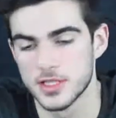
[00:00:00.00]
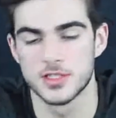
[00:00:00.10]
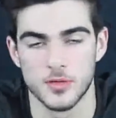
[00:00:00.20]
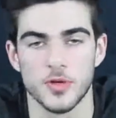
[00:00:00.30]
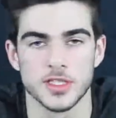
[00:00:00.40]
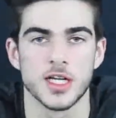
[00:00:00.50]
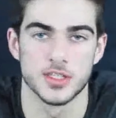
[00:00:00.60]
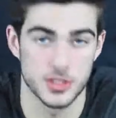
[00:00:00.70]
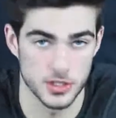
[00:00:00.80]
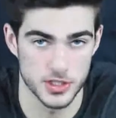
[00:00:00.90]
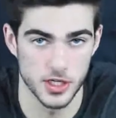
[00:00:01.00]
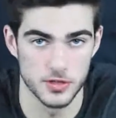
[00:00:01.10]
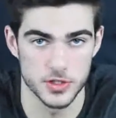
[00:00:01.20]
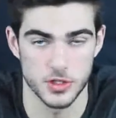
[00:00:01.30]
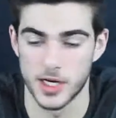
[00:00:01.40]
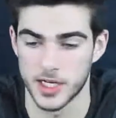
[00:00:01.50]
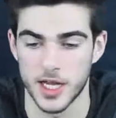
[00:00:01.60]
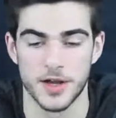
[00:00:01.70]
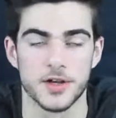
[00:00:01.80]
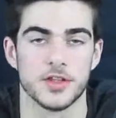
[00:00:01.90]
in some ways against ourselves trying to
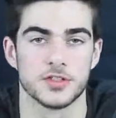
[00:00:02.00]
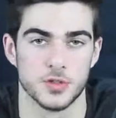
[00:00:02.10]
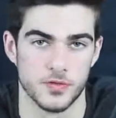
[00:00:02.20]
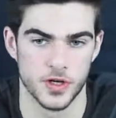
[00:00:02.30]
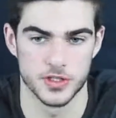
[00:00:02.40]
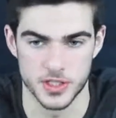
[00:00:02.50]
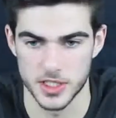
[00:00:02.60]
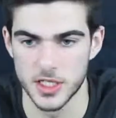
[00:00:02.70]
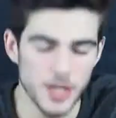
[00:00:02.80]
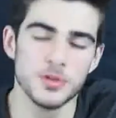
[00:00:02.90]
get into this university.